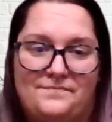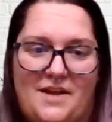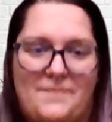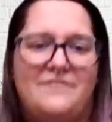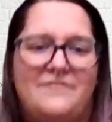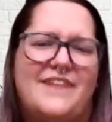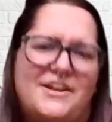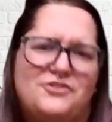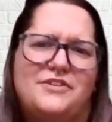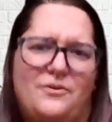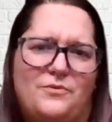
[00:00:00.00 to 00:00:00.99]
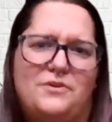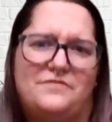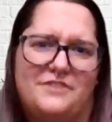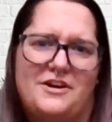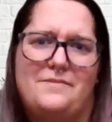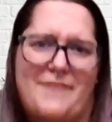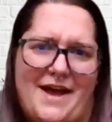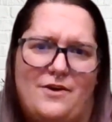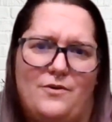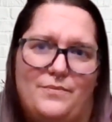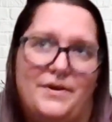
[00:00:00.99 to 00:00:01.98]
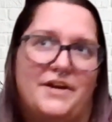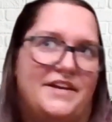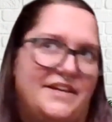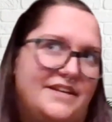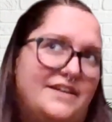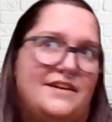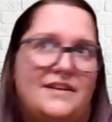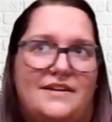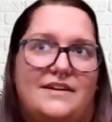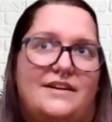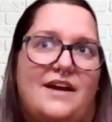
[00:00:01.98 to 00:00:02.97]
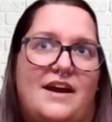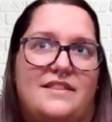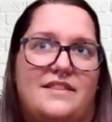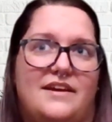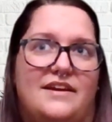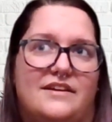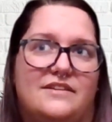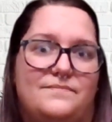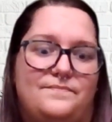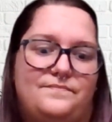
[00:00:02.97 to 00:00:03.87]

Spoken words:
I mean, eventually I would have come out, but I think